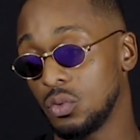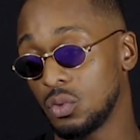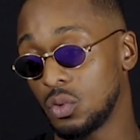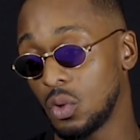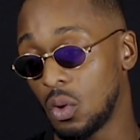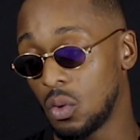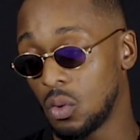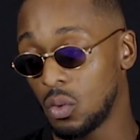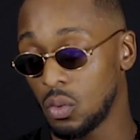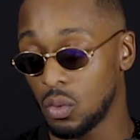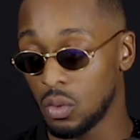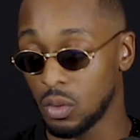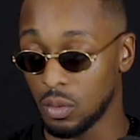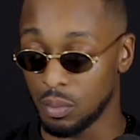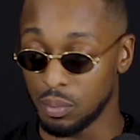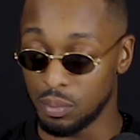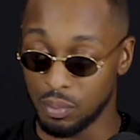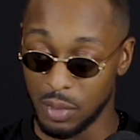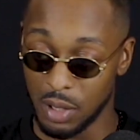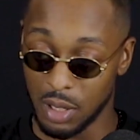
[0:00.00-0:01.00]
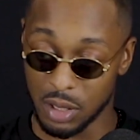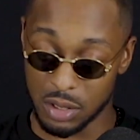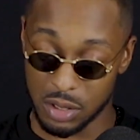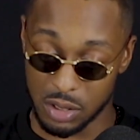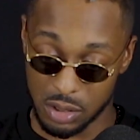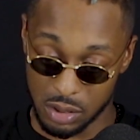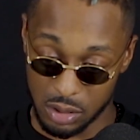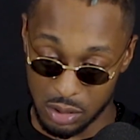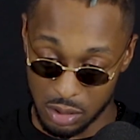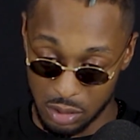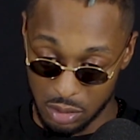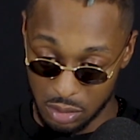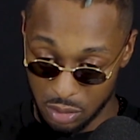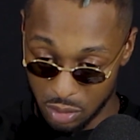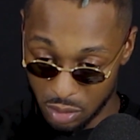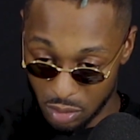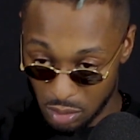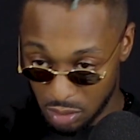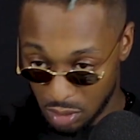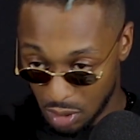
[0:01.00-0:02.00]
don't mix
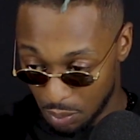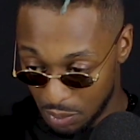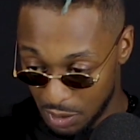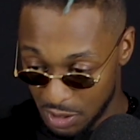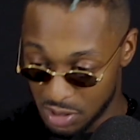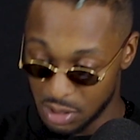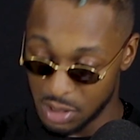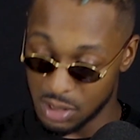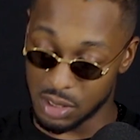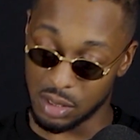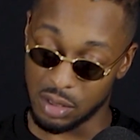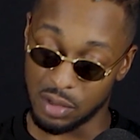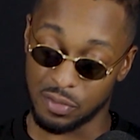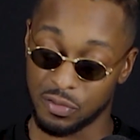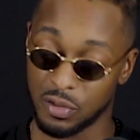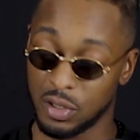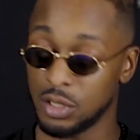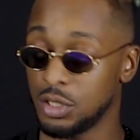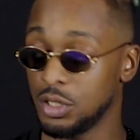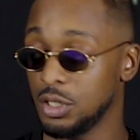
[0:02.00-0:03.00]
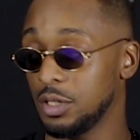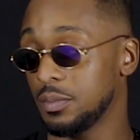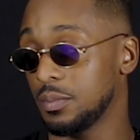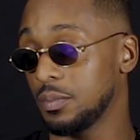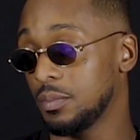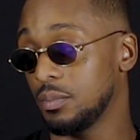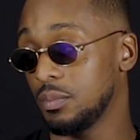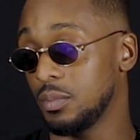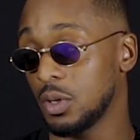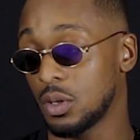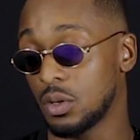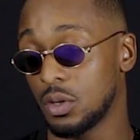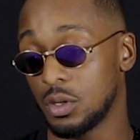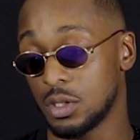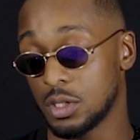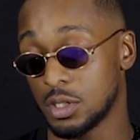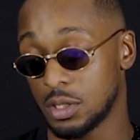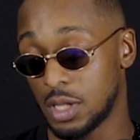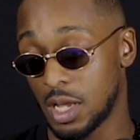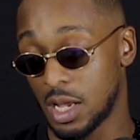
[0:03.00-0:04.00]
the business and the friendship,
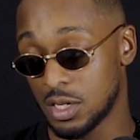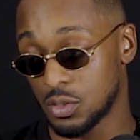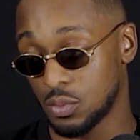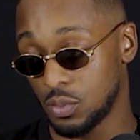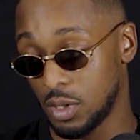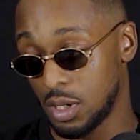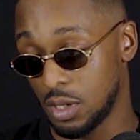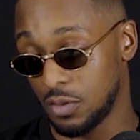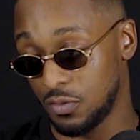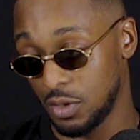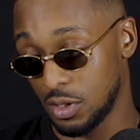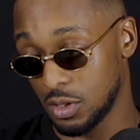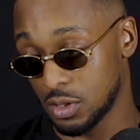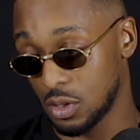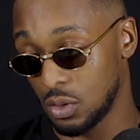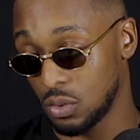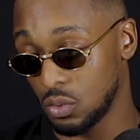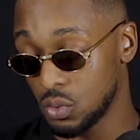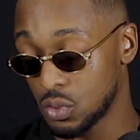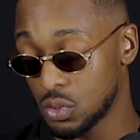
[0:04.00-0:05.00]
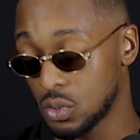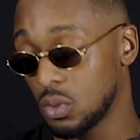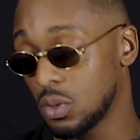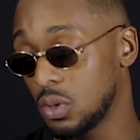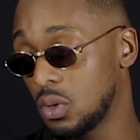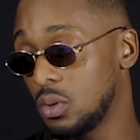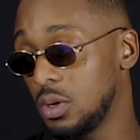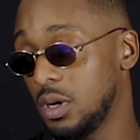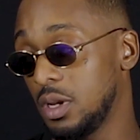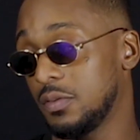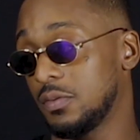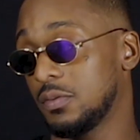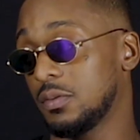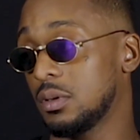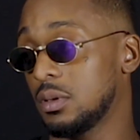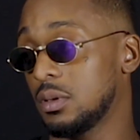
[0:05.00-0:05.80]
because that's where things can also go left.